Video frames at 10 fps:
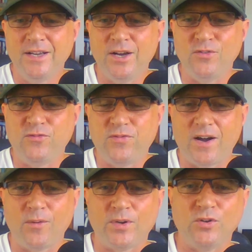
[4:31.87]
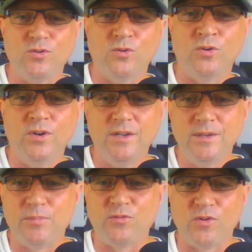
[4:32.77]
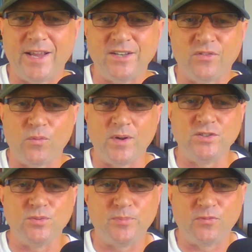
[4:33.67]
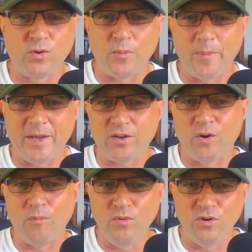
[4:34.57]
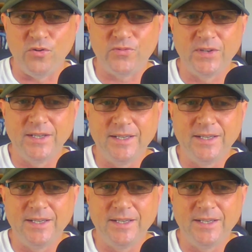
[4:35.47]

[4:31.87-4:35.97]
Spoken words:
how far we can go before the end of the window, before we make our move,